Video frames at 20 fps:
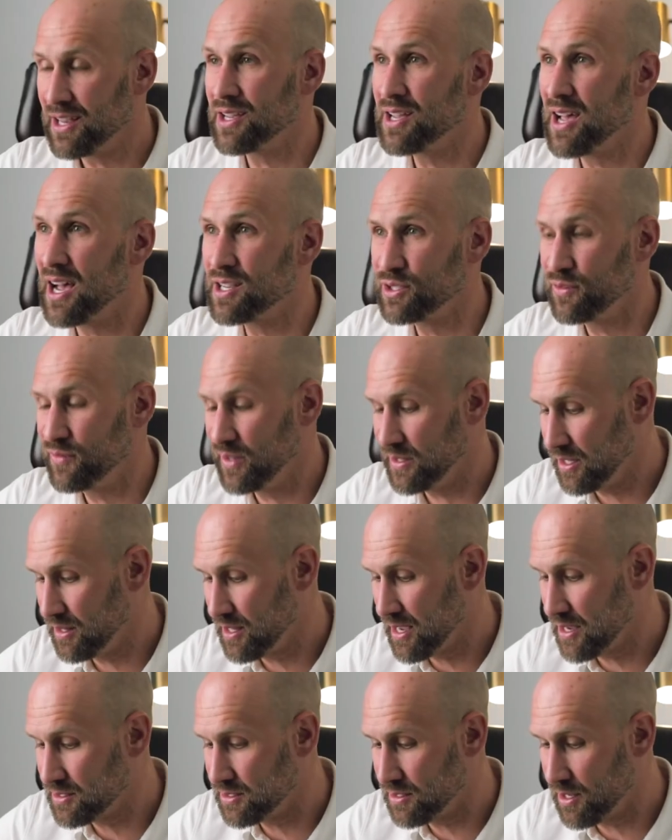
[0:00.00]
it can cost you
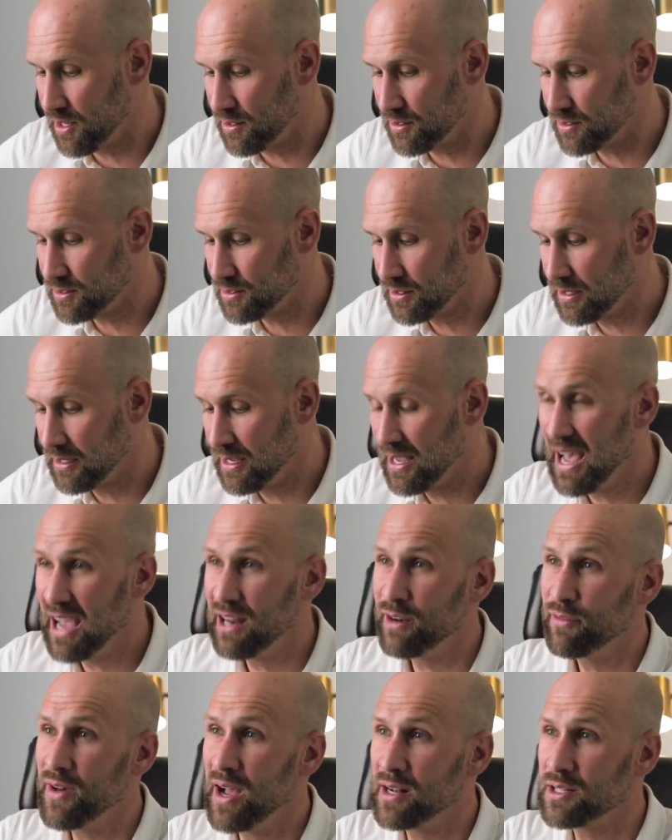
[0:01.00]
$50,000.
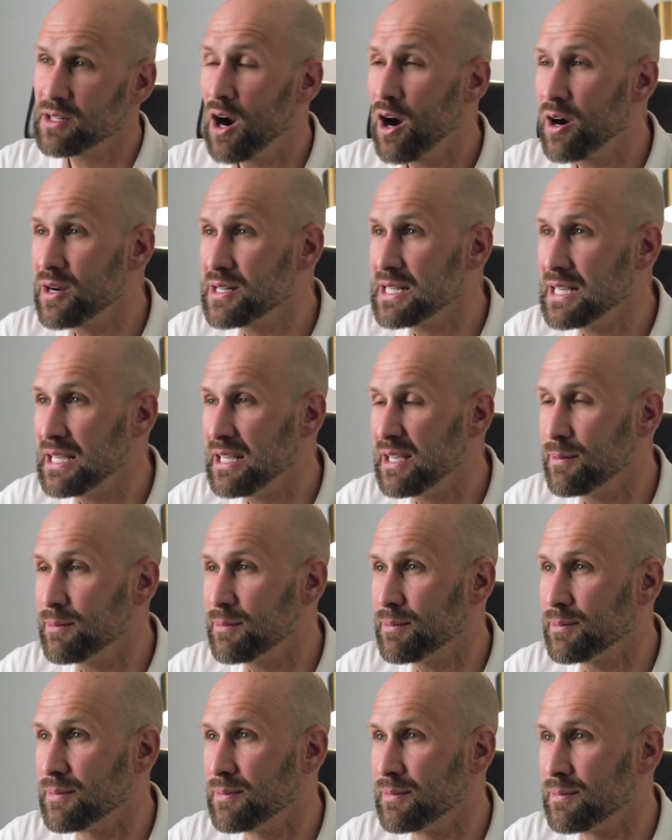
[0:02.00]
And in fact, our
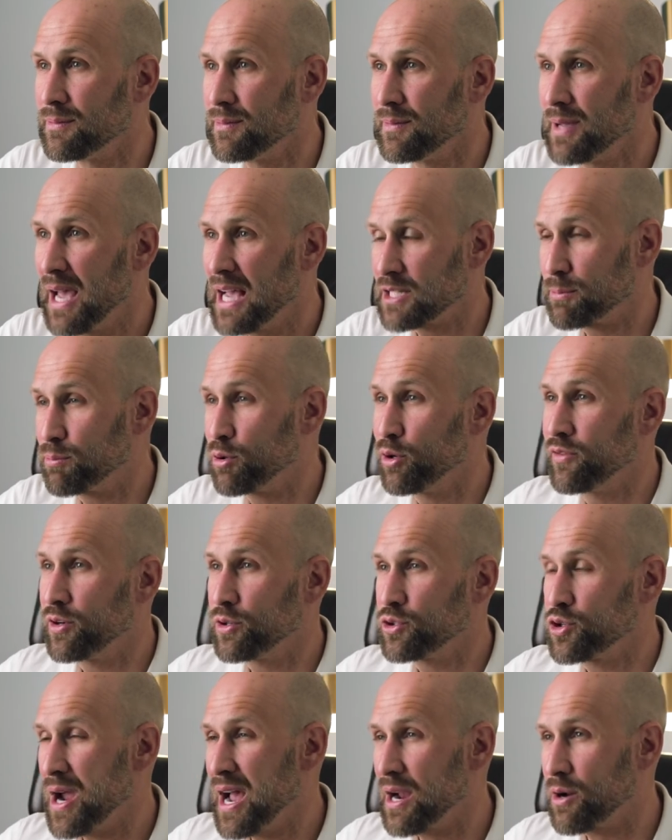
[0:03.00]
team has a
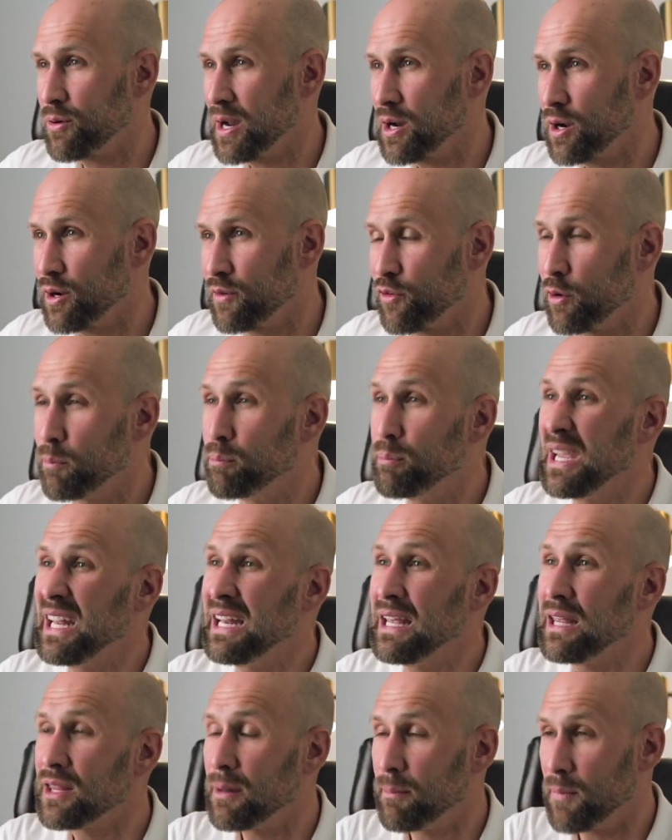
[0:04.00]
proven track record for
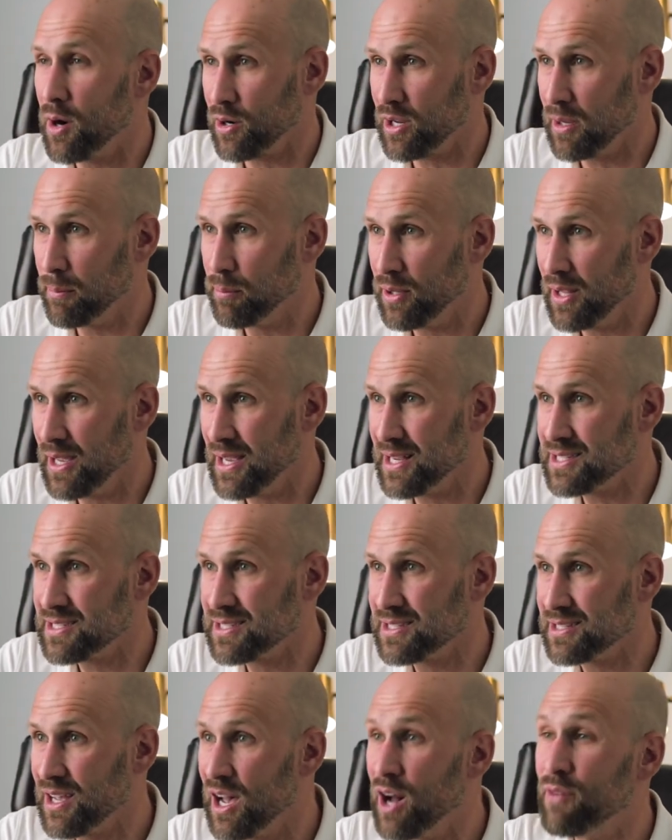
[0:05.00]
beating the
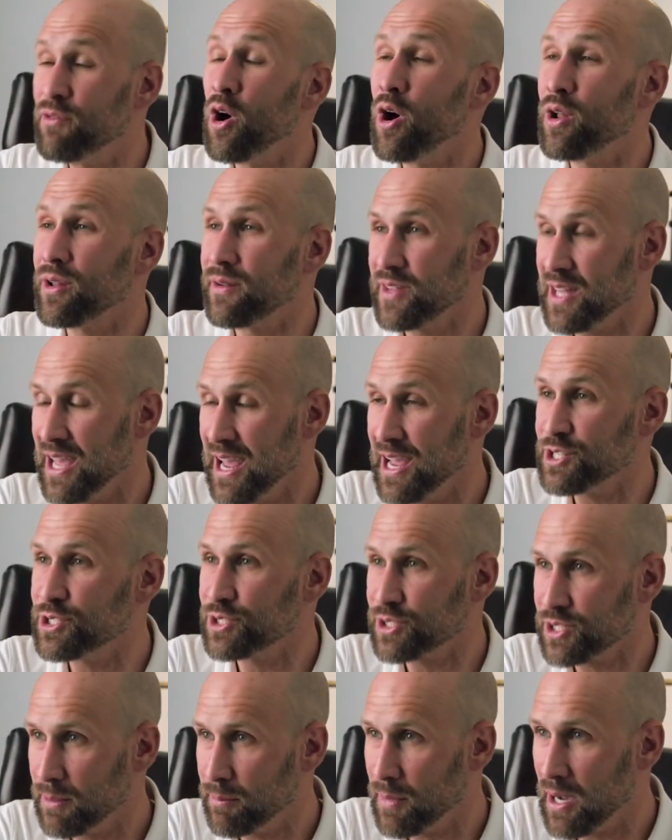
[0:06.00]
marketplace of all of the
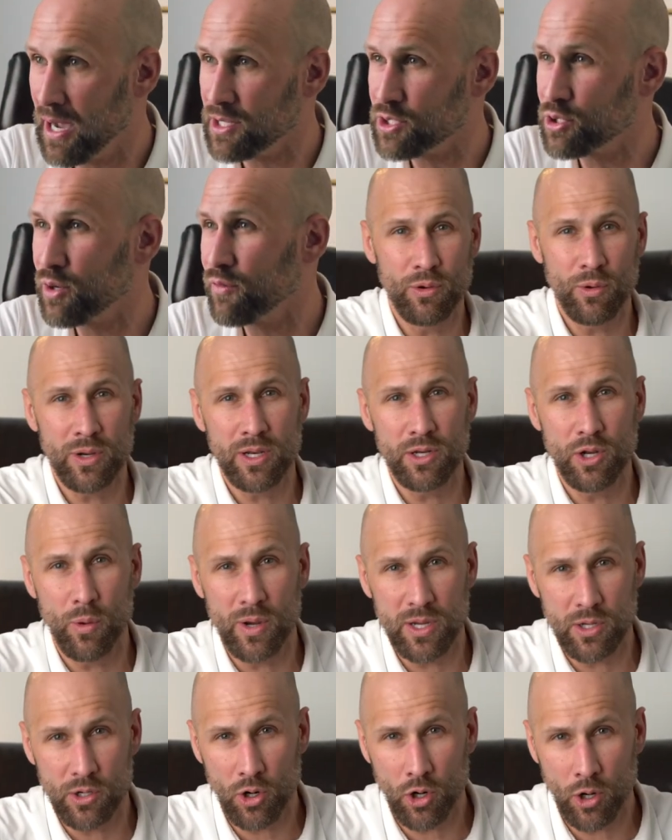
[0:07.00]
agents combined. you want to know
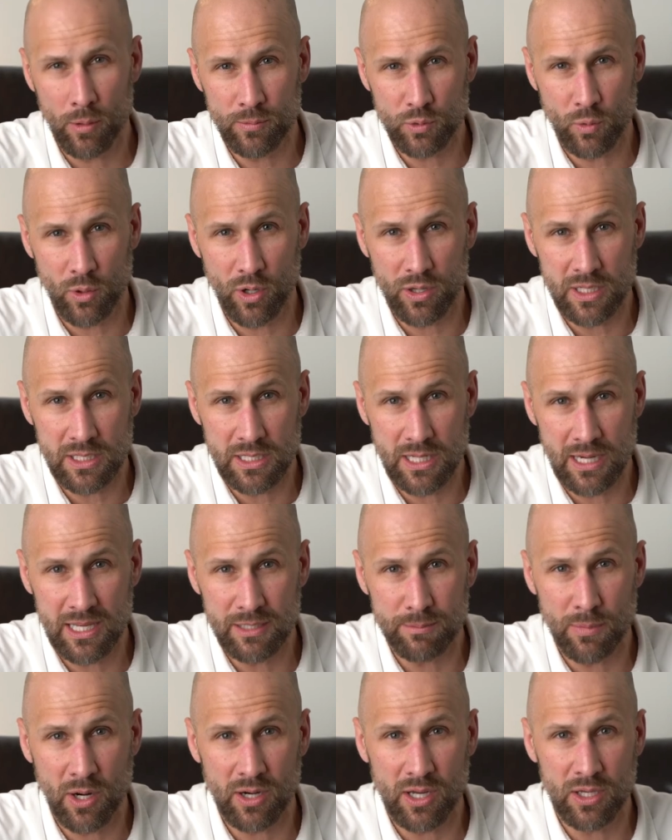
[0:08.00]
what your home's worth in
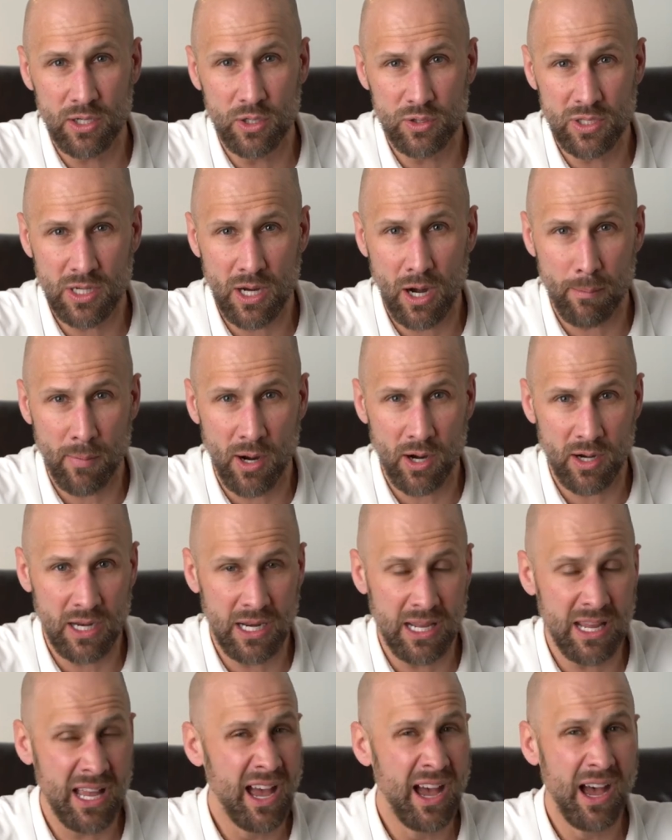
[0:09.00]
today's market using our
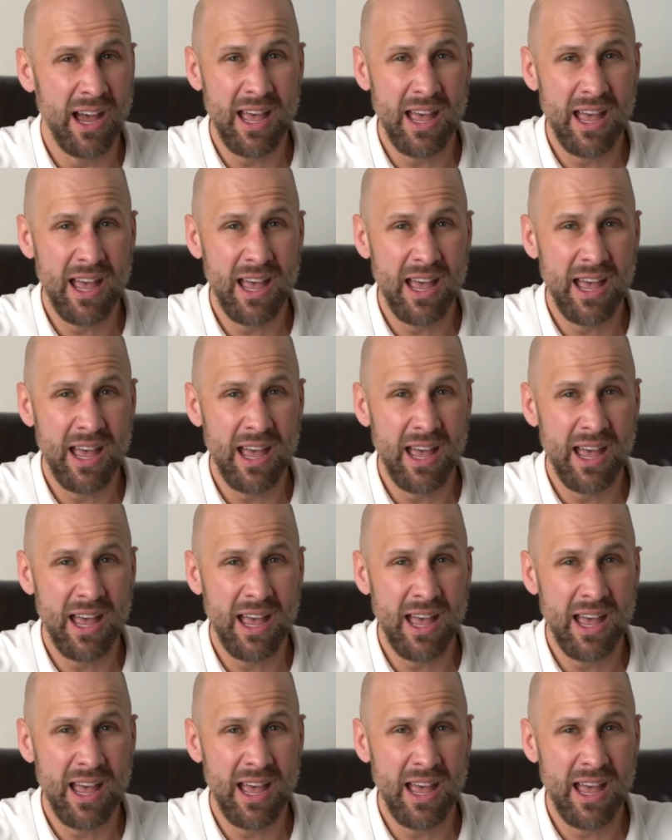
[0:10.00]
marketing,